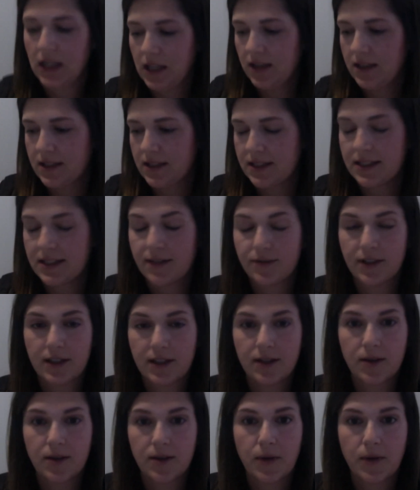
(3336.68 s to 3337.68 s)
This is
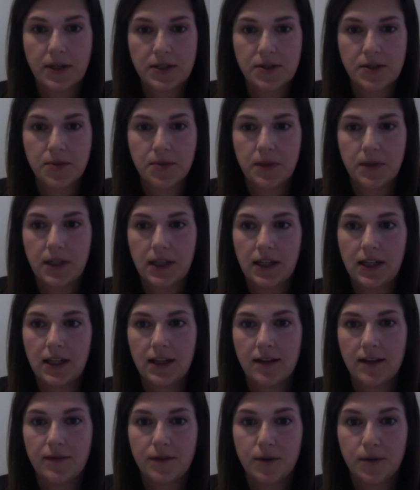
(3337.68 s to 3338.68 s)
definitely going to
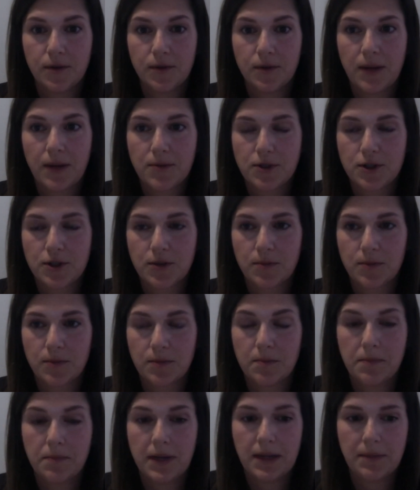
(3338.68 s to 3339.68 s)
be viewed, I'm sure,
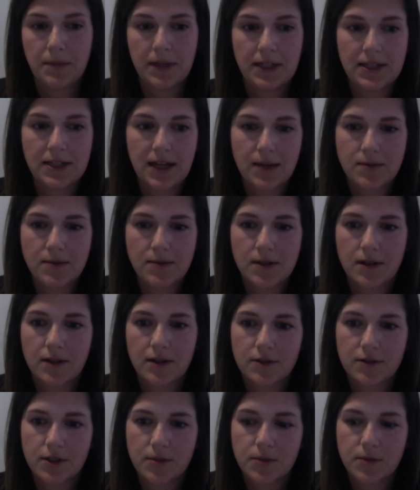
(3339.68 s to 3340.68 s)
many, many times on our
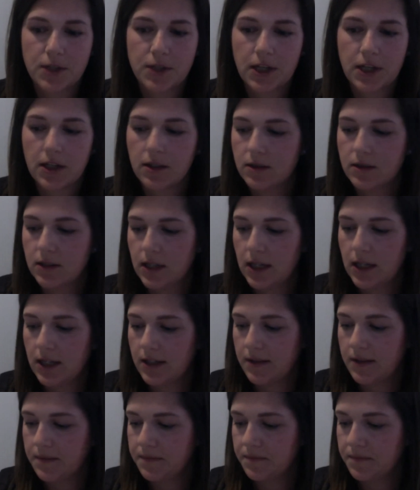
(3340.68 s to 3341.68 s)
YouTube channel.
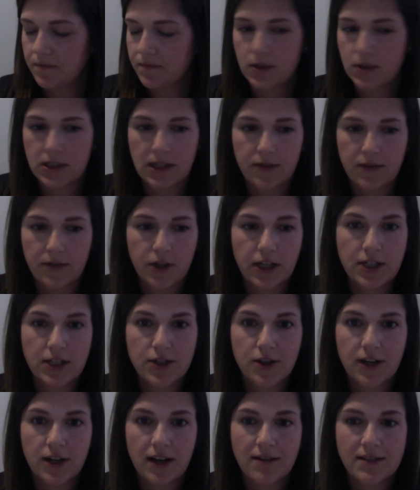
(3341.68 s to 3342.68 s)
We did have a great
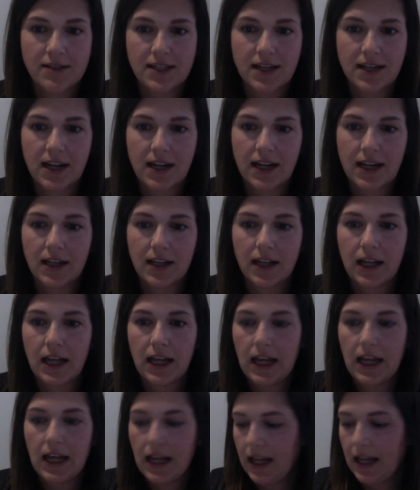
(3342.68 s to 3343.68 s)
turnout tonight.
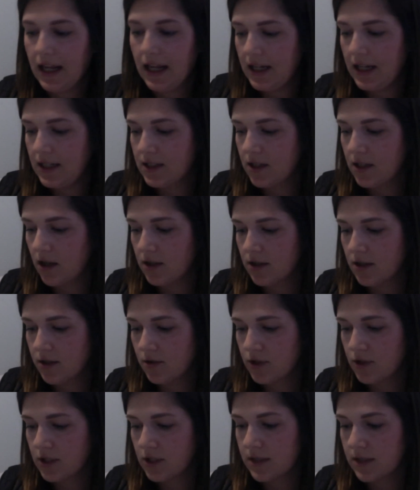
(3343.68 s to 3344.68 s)
And also,
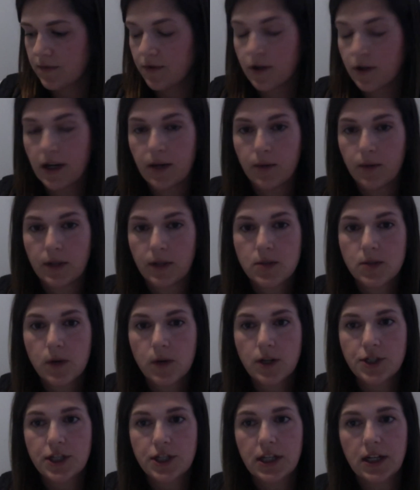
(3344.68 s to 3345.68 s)
just for anyone that's
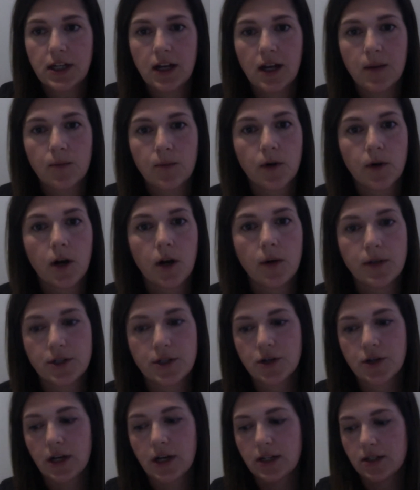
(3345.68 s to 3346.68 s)
watching, we're always
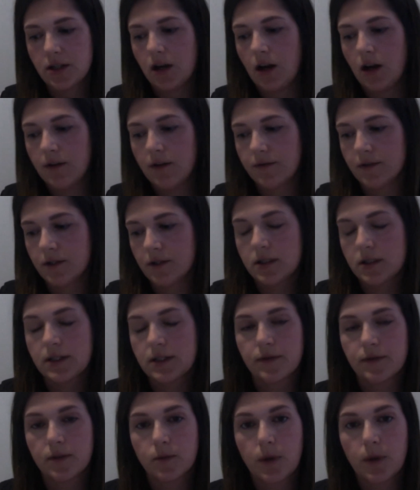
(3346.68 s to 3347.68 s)
trying to offer
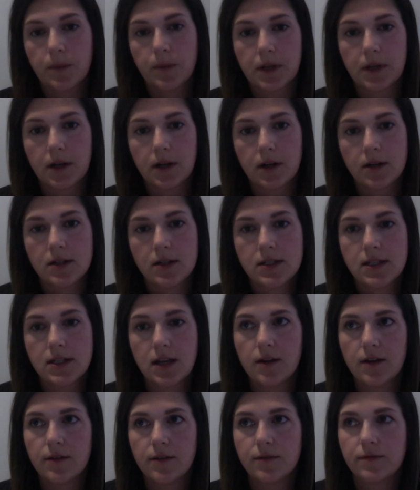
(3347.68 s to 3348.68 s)
different webinars
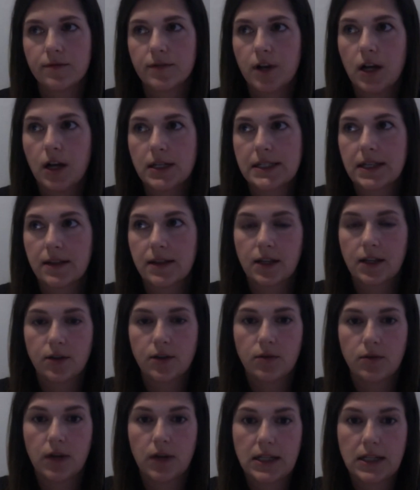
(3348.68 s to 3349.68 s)
of content that
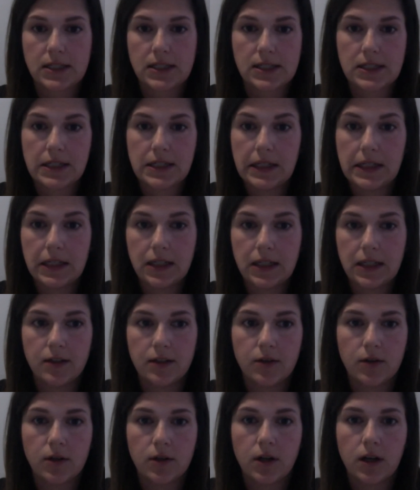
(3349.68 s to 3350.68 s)
you guys need
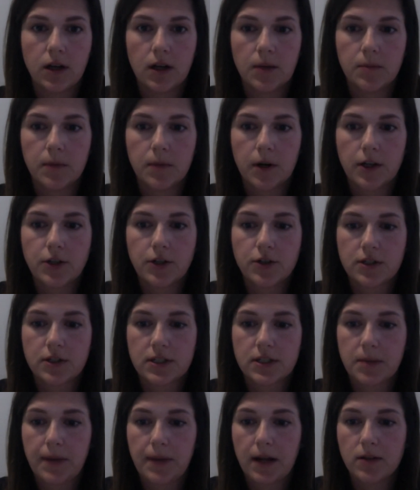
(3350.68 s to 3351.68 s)
or are
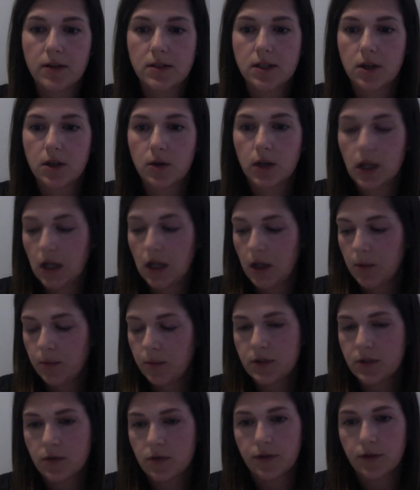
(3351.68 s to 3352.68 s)
interested about. So
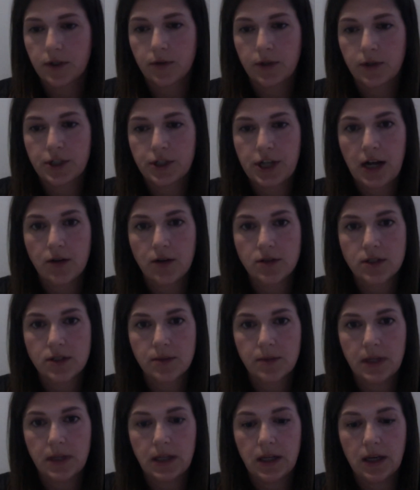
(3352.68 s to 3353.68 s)
please feel free to reach out to
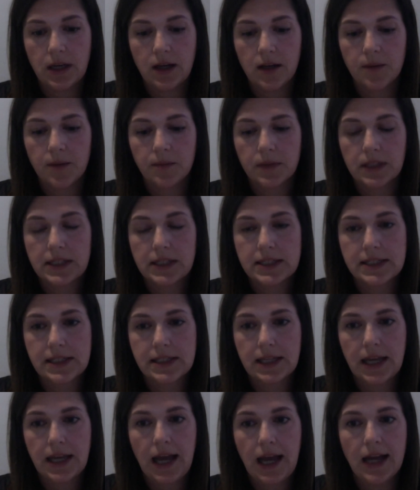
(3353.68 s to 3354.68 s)
me,
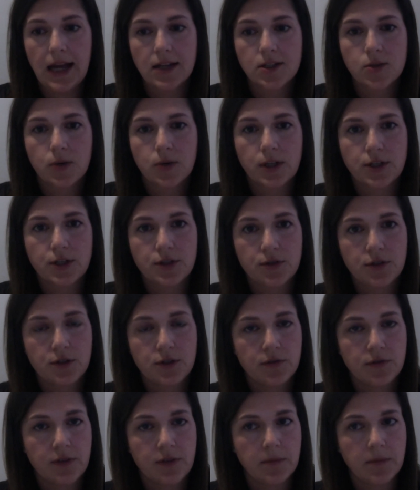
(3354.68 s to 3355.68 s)
Lindsay at
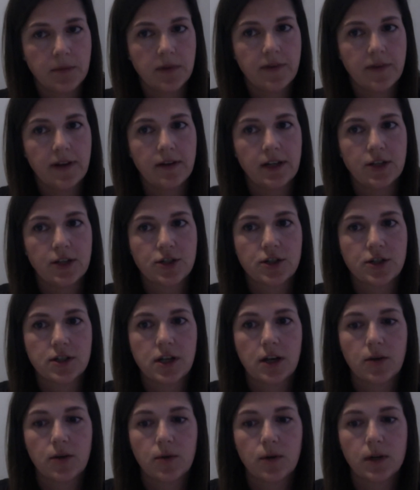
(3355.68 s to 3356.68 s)

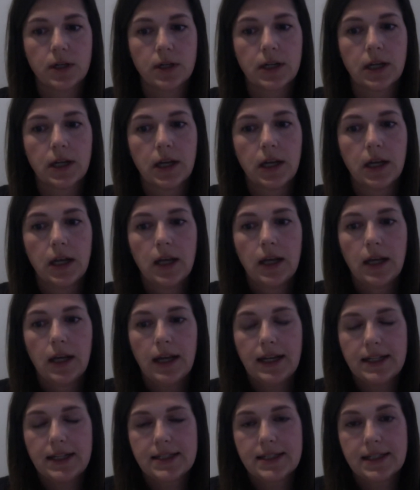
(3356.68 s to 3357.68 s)
22qfamilyfoundation.org.
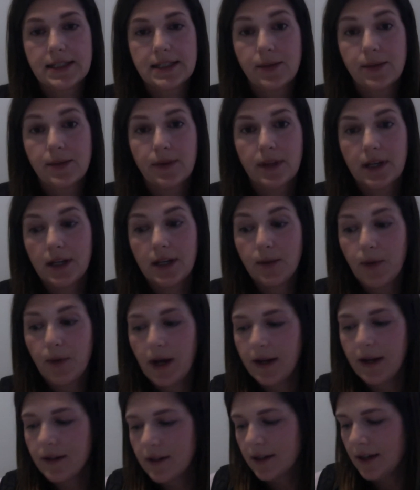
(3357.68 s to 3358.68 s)
And it's Lindsay with an
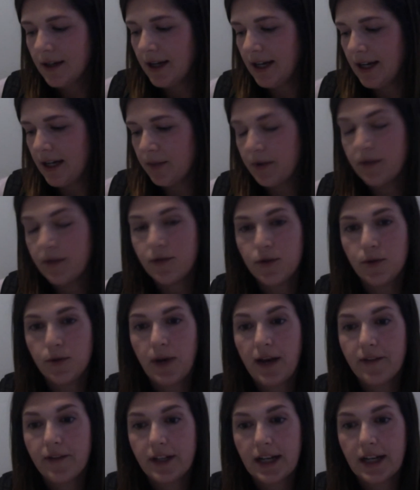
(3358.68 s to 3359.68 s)
EY. If you
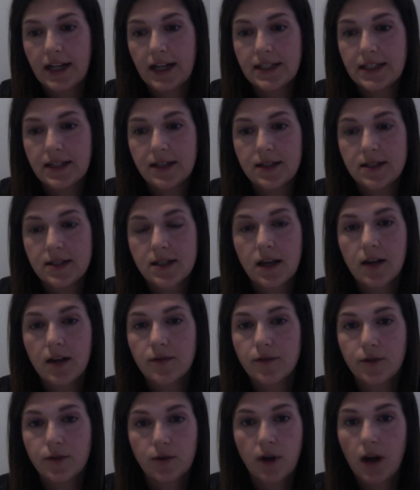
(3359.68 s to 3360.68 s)
have any ideas
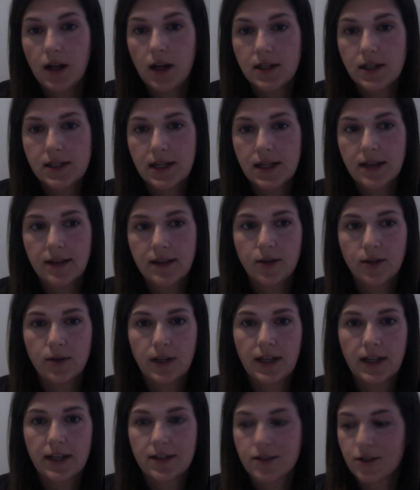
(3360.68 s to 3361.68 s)
of new content that you'd
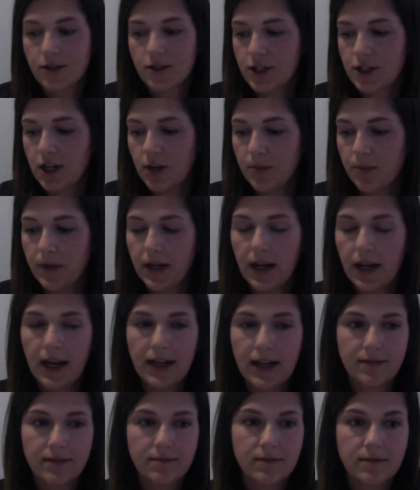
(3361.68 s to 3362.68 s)
like us to share, but
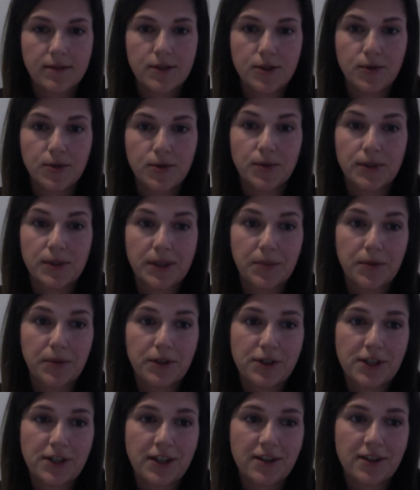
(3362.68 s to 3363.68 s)
I do really
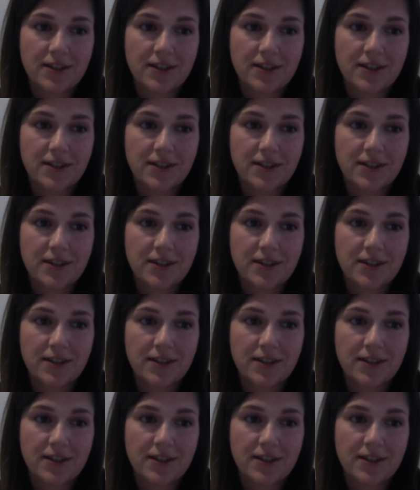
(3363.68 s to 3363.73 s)
appreciate your